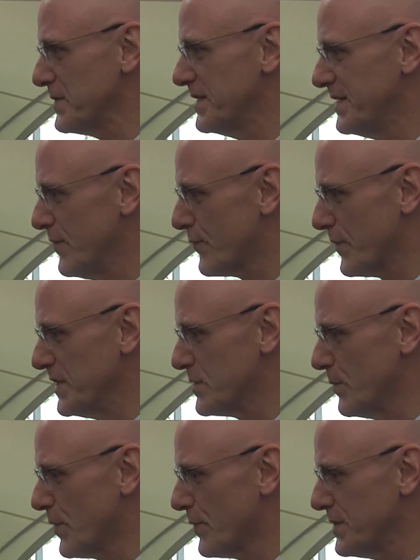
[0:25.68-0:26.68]
is a difference
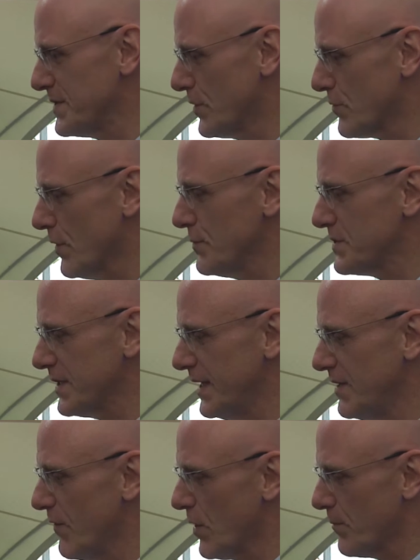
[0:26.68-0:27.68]
because the growth
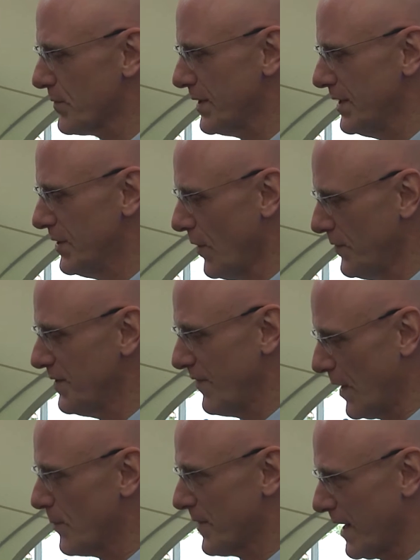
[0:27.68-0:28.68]
in
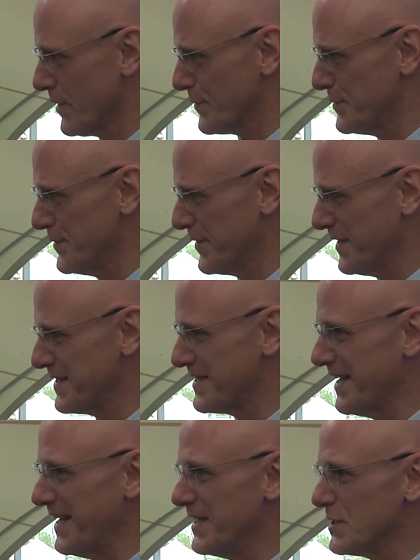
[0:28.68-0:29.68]
non-developed countries, you can
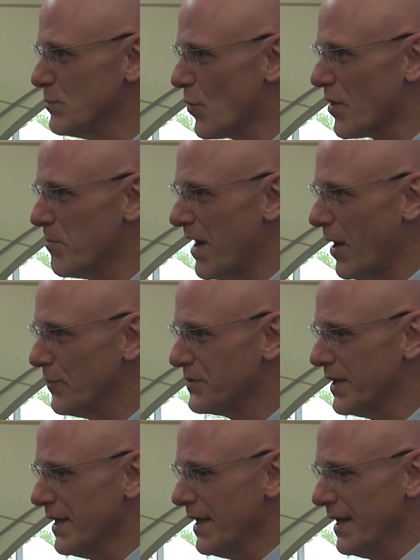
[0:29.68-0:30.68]
say, is more about
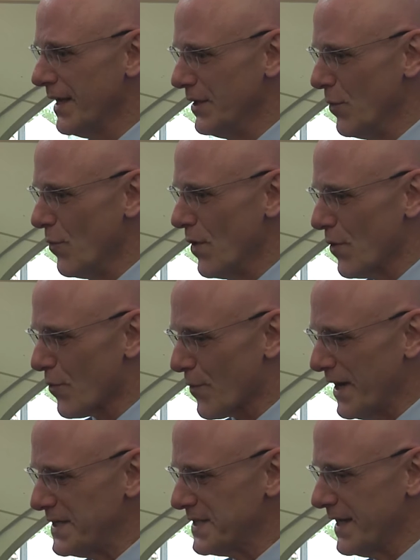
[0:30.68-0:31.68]

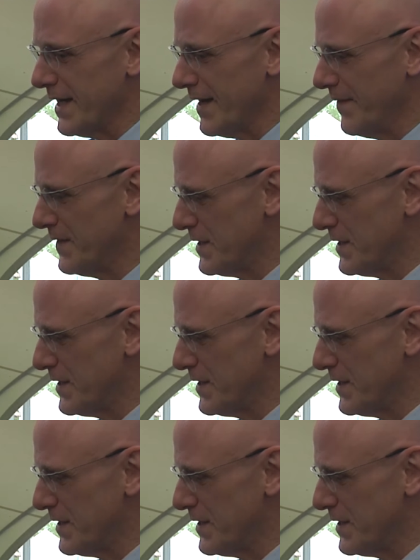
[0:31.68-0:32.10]
raising in the